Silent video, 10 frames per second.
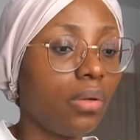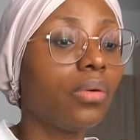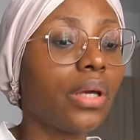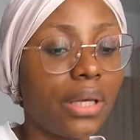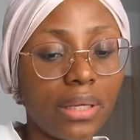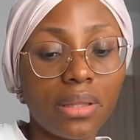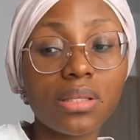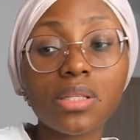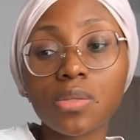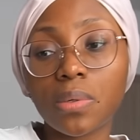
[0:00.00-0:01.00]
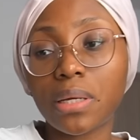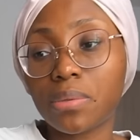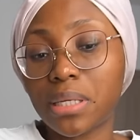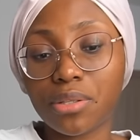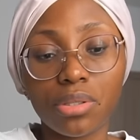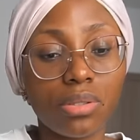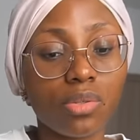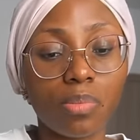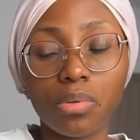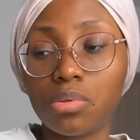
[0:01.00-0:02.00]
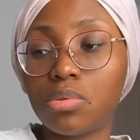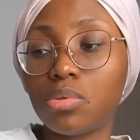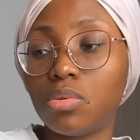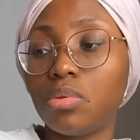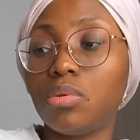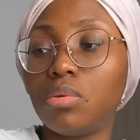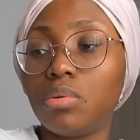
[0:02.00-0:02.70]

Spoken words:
okay, yeah, this is what I was actually supposed to...